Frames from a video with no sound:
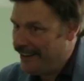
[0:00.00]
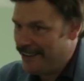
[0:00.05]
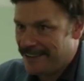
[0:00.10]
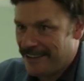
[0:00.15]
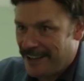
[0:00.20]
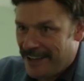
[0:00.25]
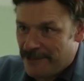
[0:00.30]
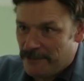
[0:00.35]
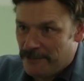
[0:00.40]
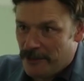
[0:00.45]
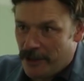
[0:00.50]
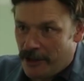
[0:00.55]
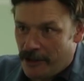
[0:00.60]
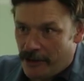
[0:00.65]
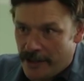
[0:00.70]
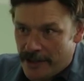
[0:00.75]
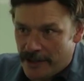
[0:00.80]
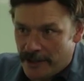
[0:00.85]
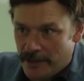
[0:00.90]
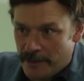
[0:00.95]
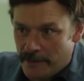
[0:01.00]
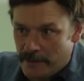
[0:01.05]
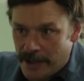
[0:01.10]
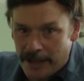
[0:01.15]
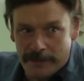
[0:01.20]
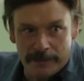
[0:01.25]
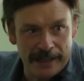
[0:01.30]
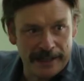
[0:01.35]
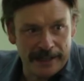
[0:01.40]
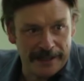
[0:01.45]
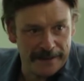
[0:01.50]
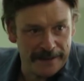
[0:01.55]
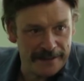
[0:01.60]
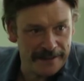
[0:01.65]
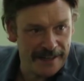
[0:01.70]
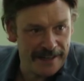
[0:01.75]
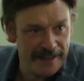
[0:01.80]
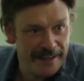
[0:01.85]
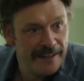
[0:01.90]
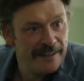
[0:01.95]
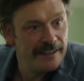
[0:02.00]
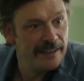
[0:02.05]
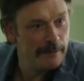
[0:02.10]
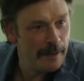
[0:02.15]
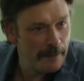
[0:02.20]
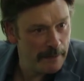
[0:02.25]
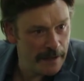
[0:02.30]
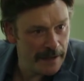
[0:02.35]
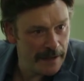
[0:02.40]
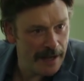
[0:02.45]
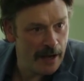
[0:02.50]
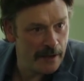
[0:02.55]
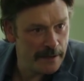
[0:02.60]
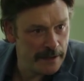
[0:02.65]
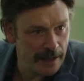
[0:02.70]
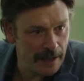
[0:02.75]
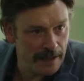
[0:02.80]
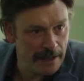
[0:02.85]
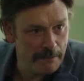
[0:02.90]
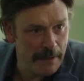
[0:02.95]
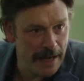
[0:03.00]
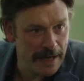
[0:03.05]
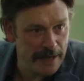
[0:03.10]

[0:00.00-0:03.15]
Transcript: This guy's one crazy hombre back in the day. Do you remember that hotel in